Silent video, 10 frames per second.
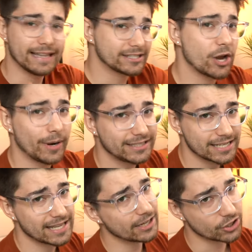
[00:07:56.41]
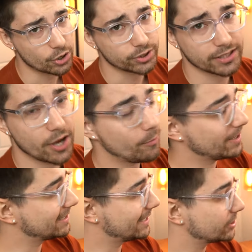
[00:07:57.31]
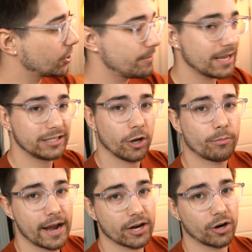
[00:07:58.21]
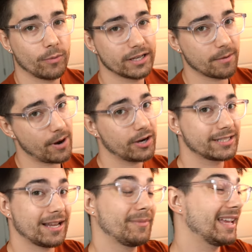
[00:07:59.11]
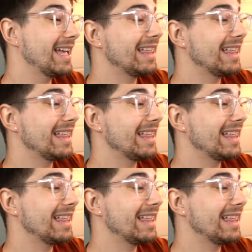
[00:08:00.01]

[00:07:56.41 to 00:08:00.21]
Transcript: Let's go in and test that ghosting though, because this could be a deal breaker when comparing something